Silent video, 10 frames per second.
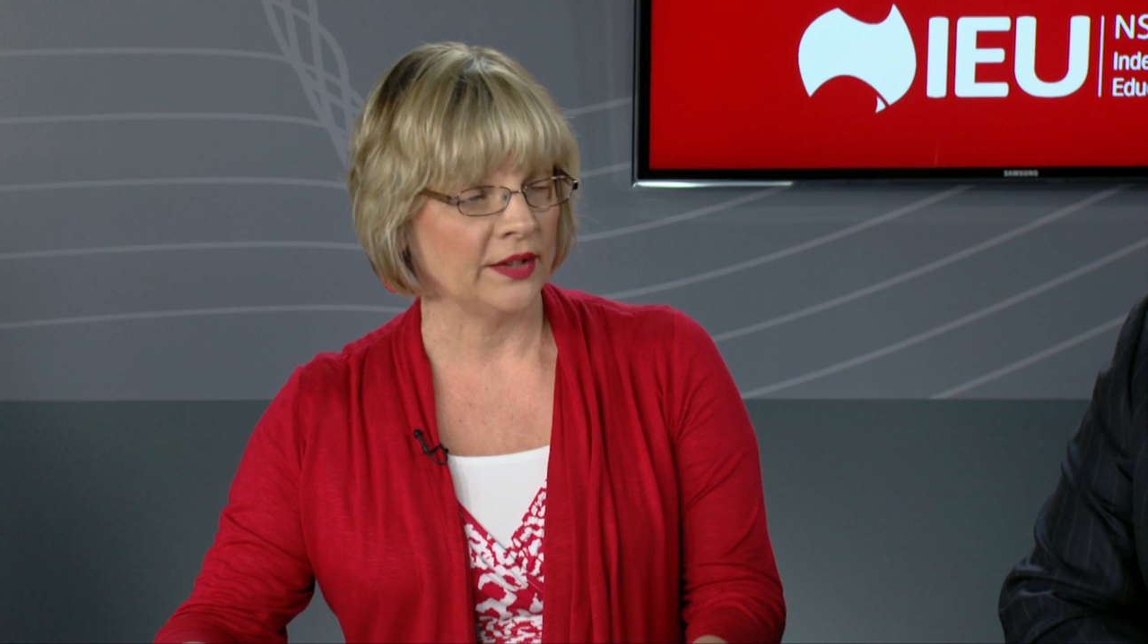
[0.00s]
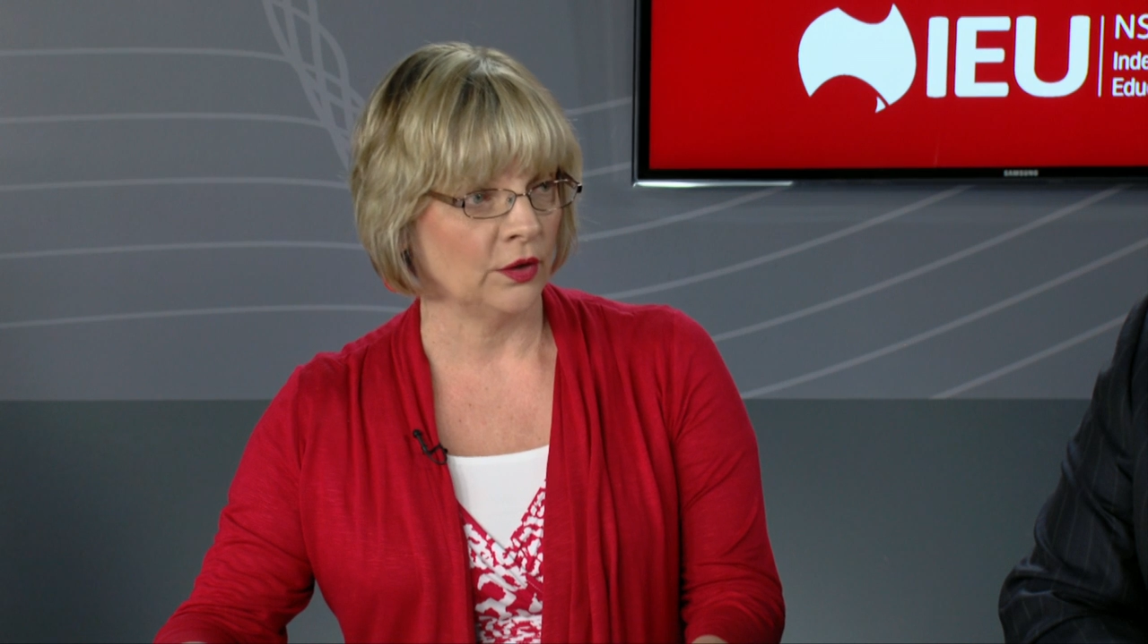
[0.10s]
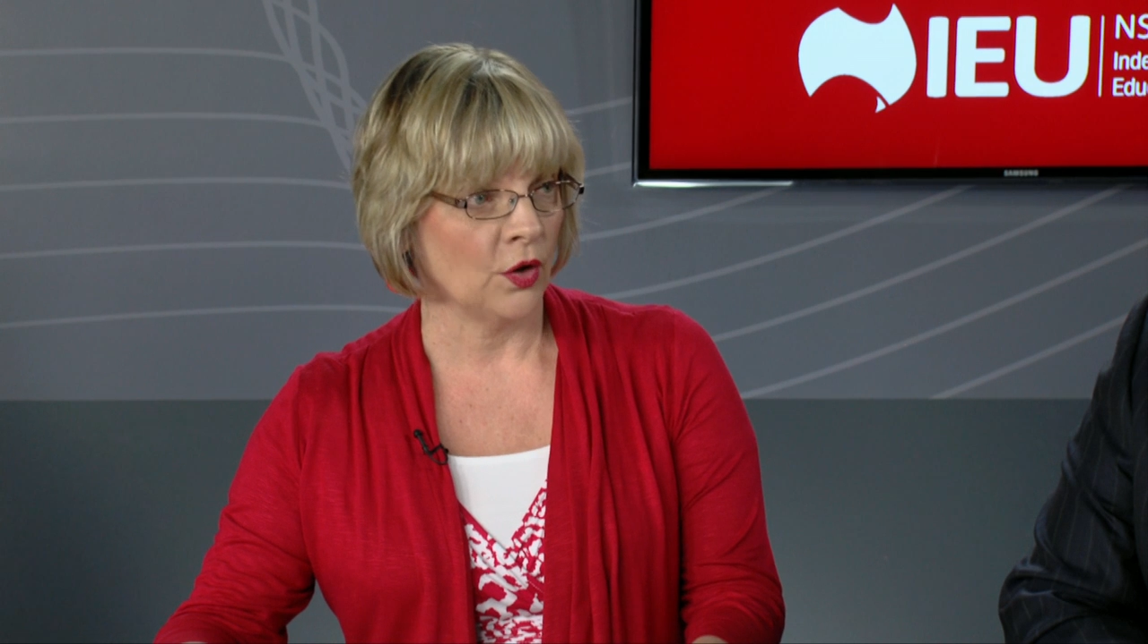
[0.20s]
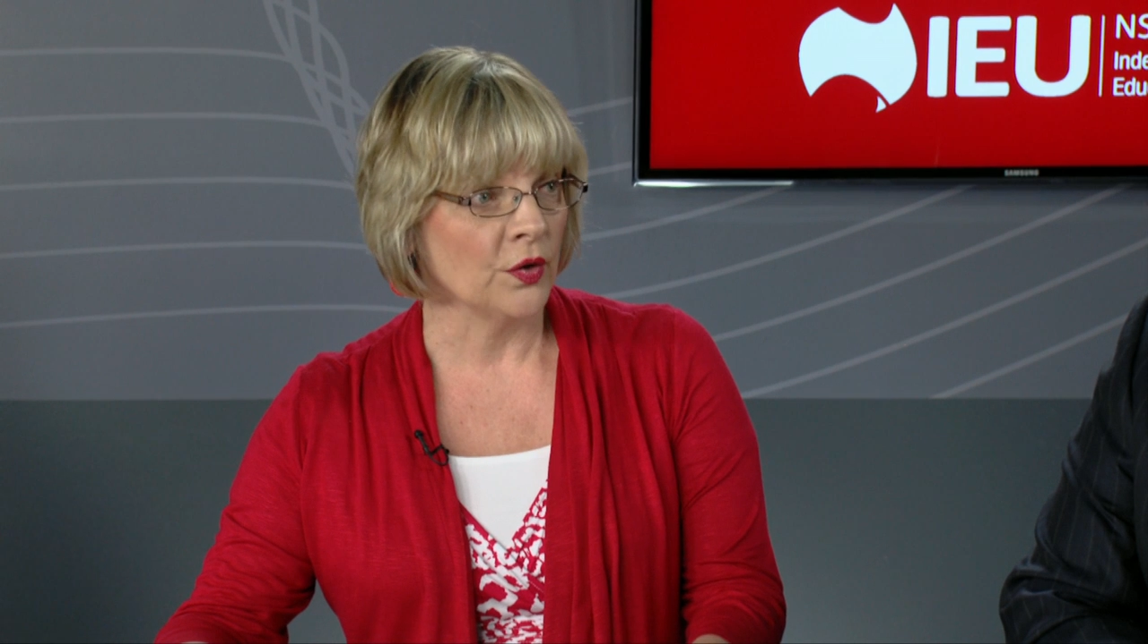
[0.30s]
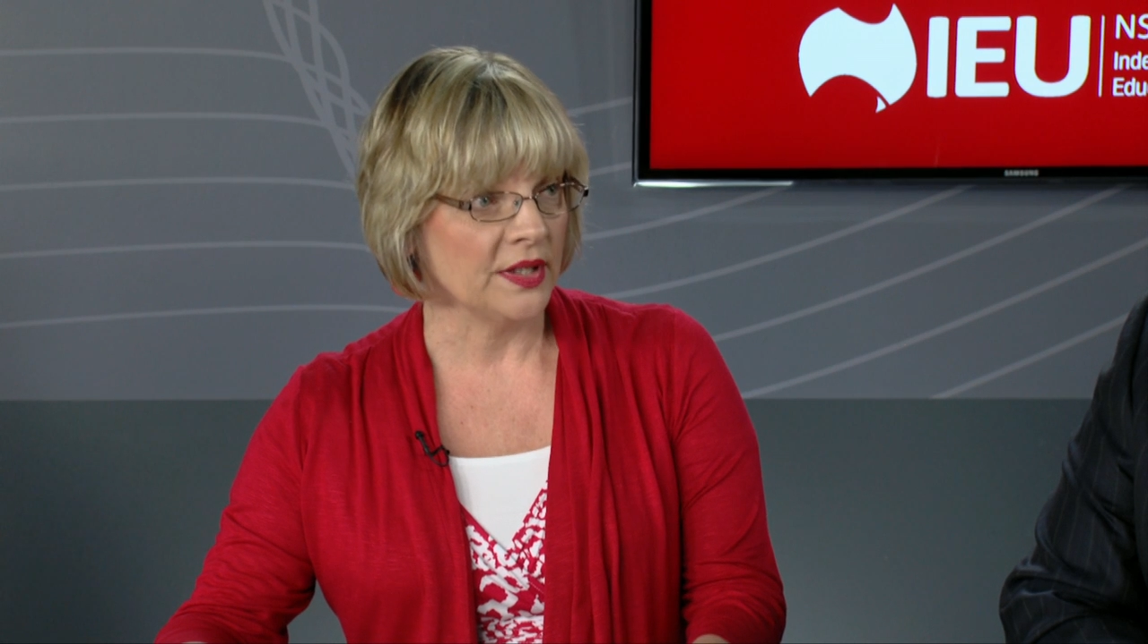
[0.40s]
and
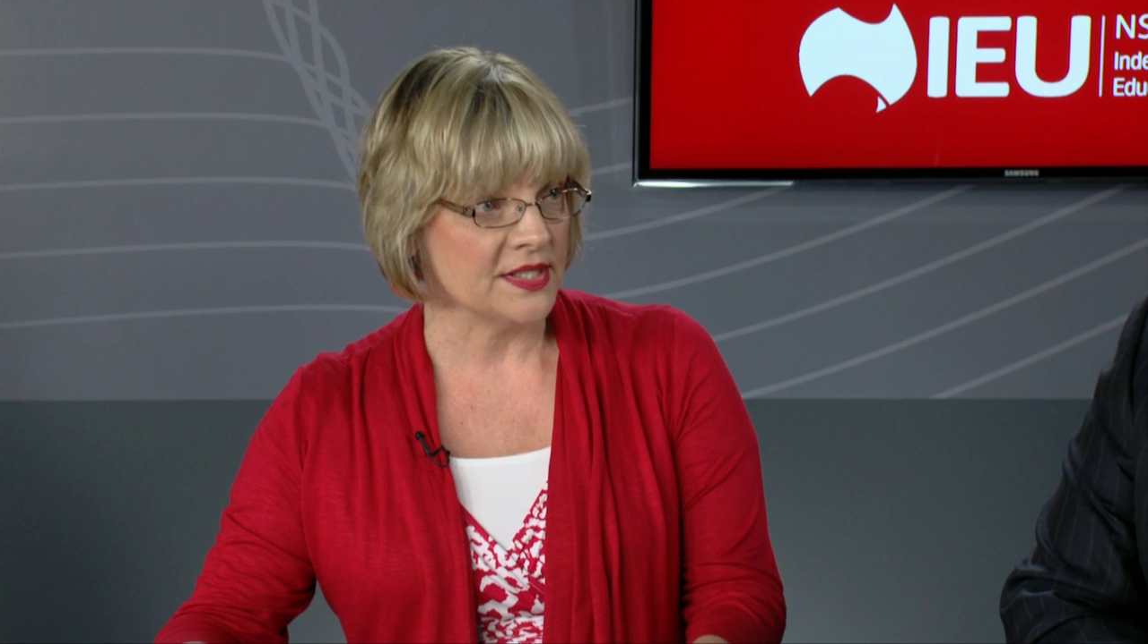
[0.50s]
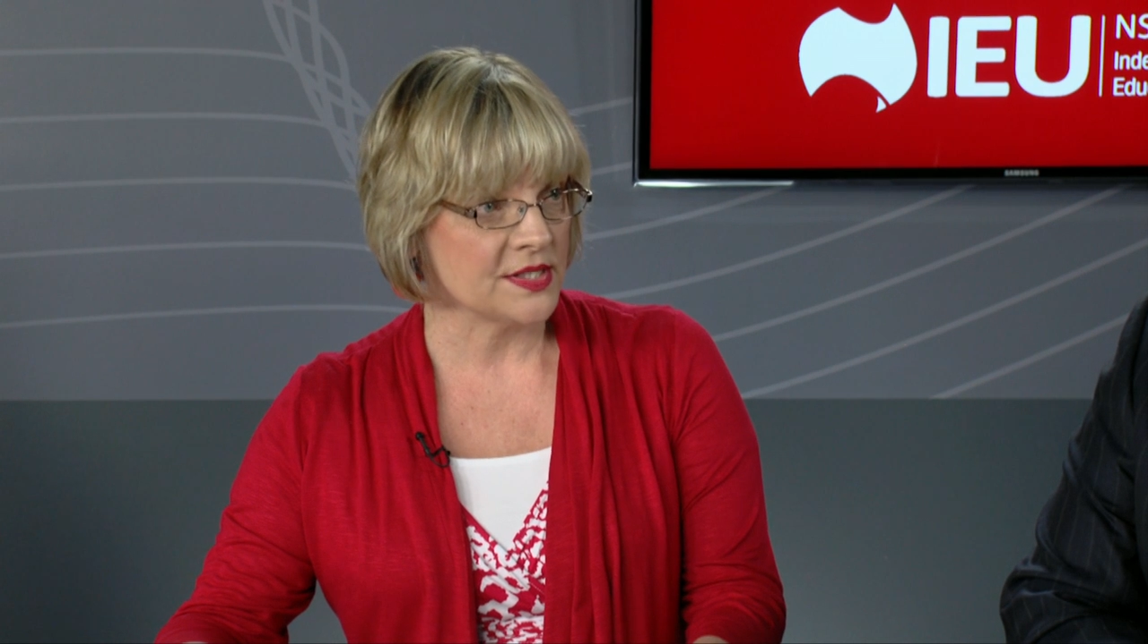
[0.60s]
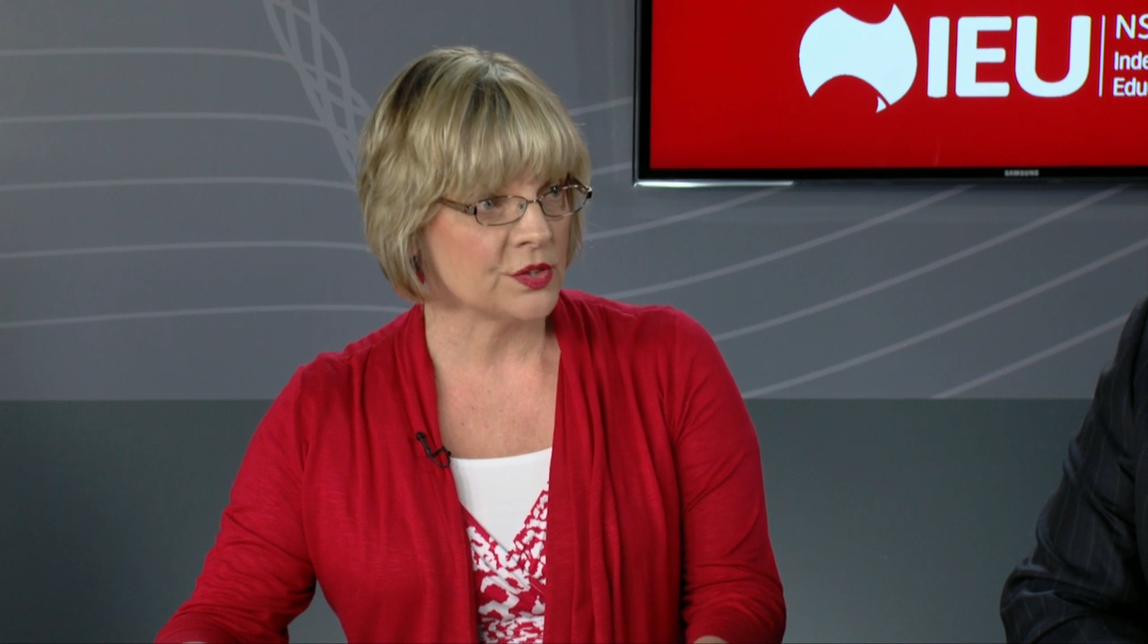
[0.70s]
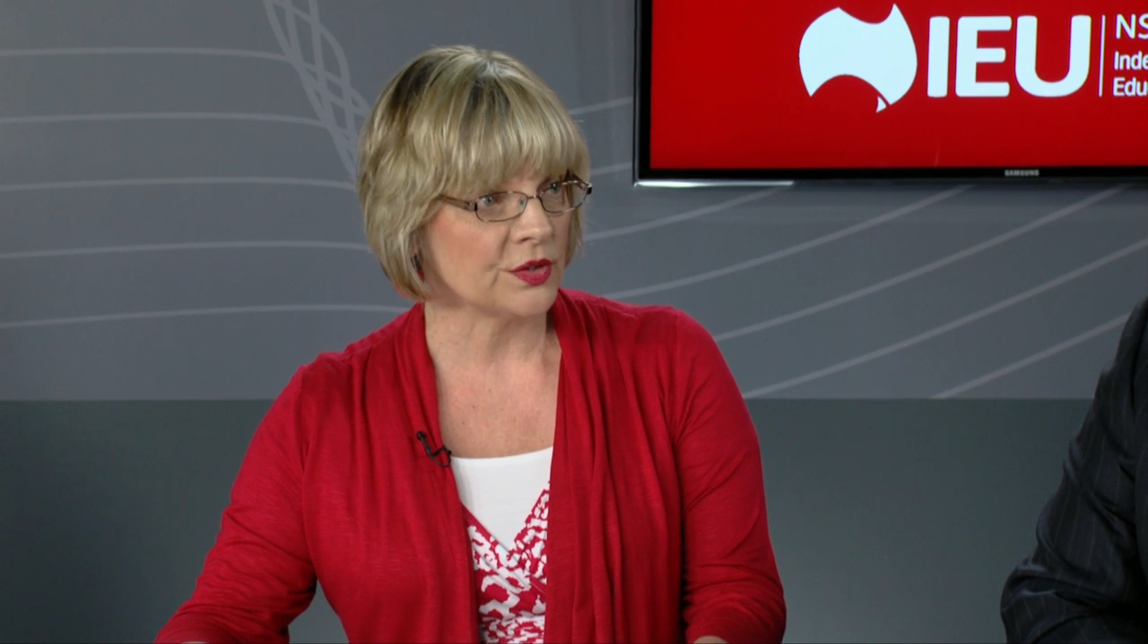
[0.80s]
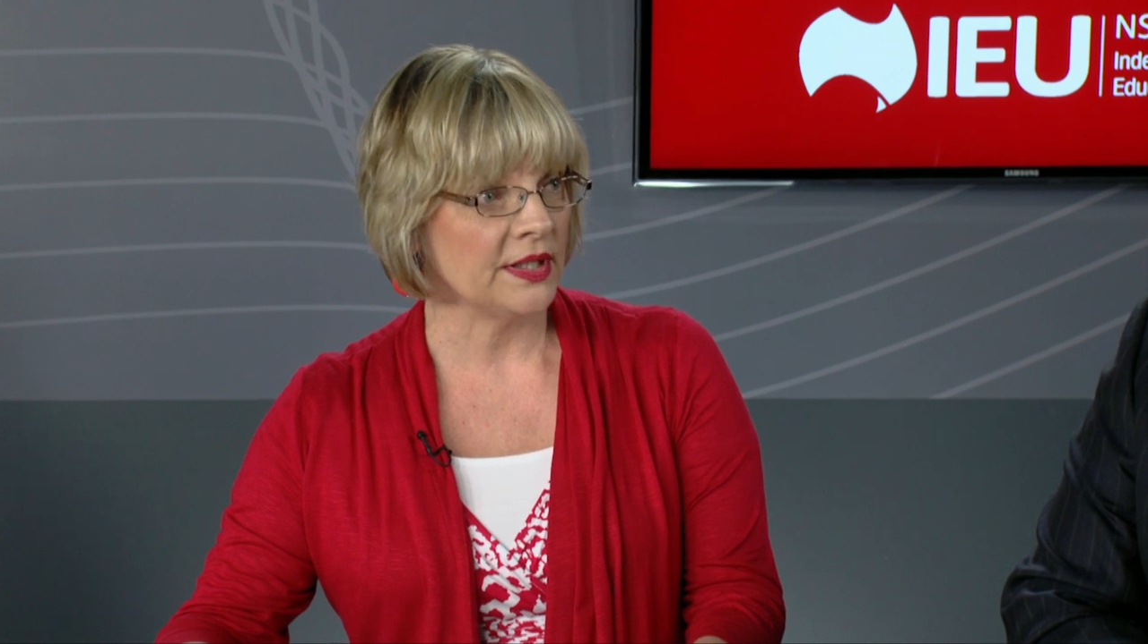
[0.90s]
long
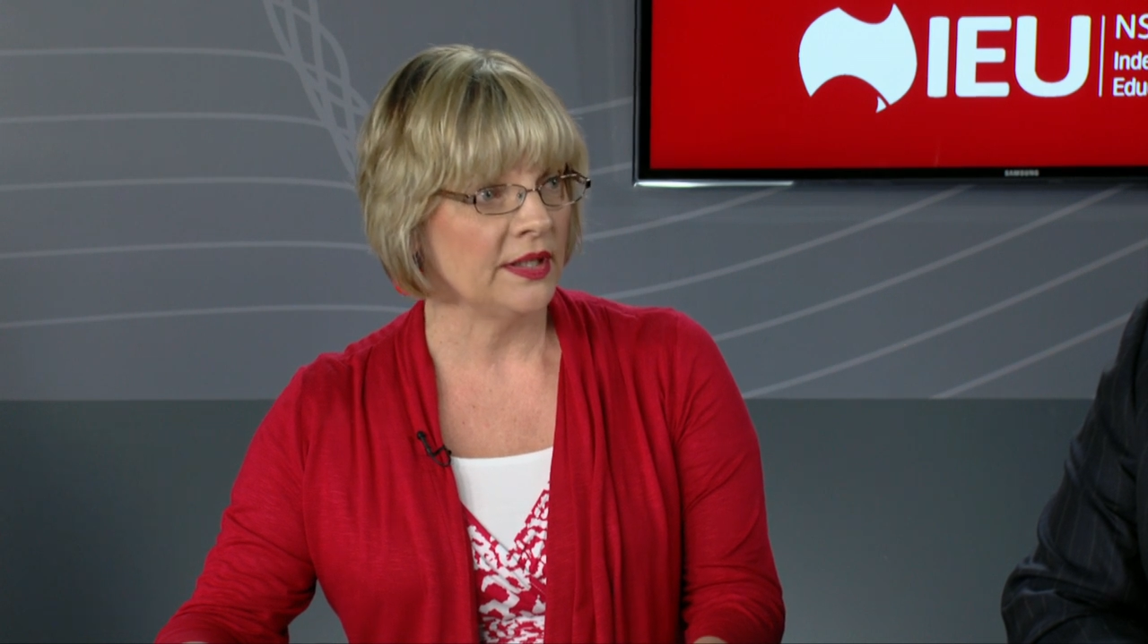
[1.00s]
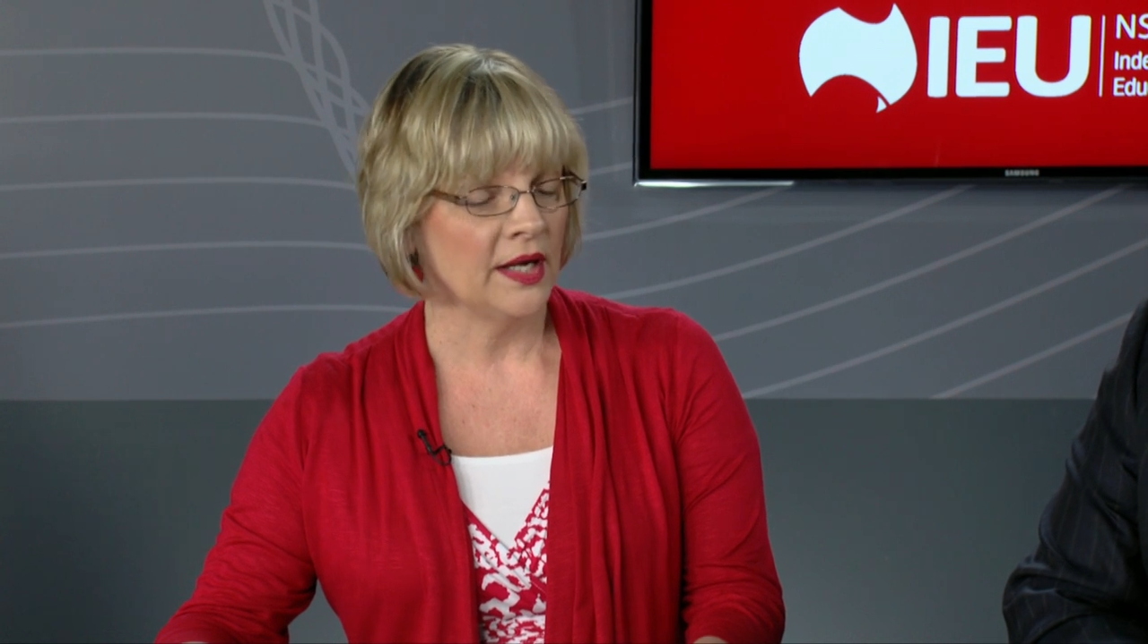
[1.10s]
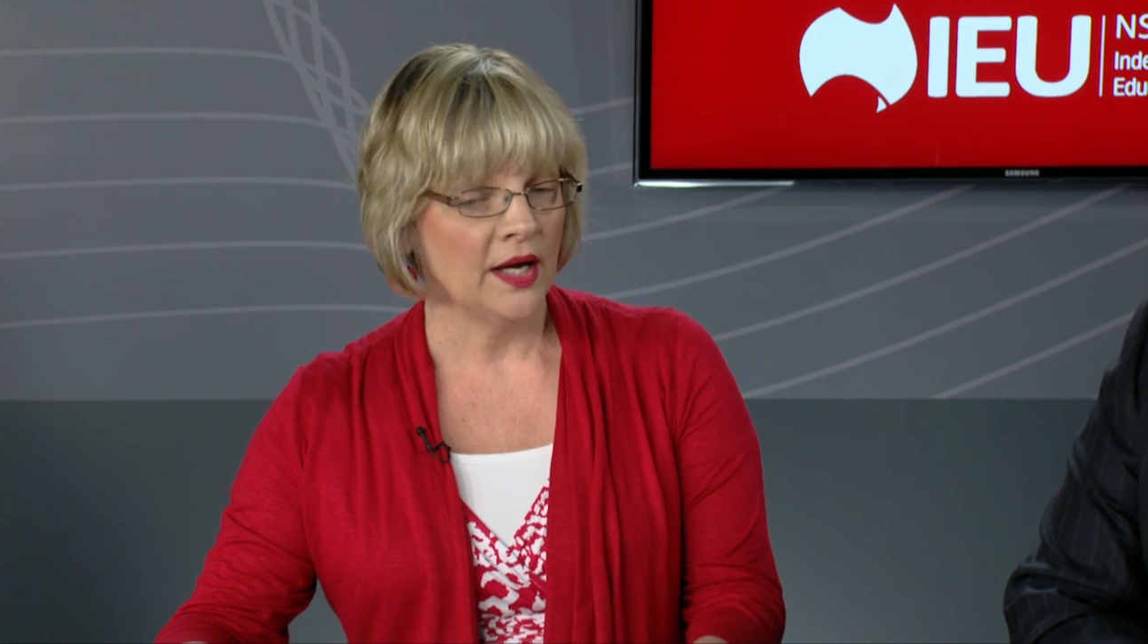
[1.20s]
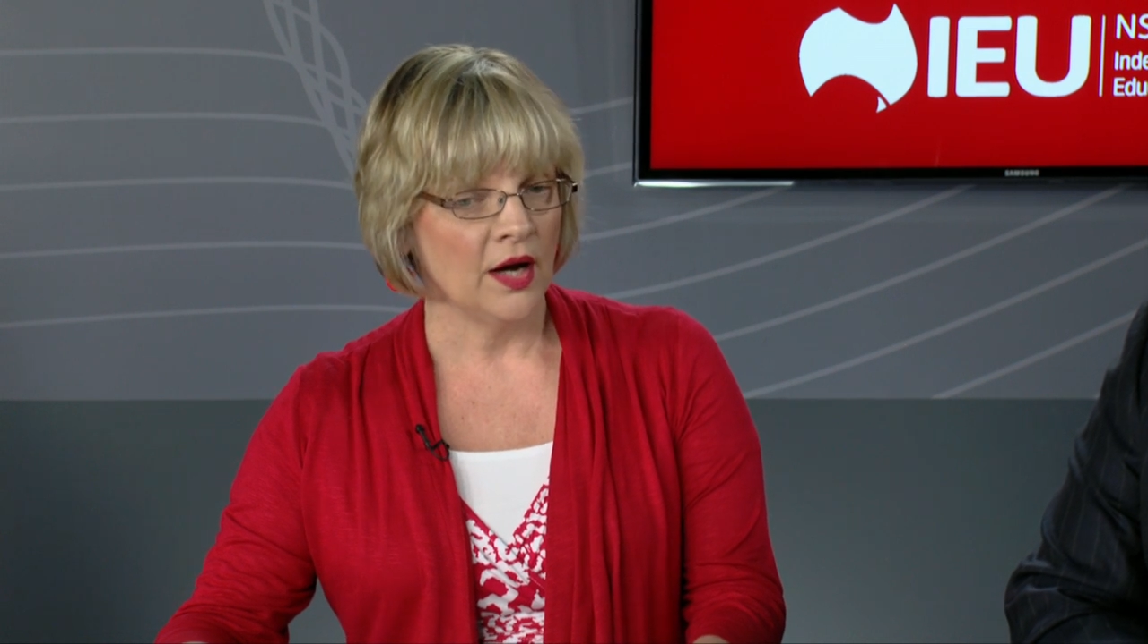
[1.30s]
history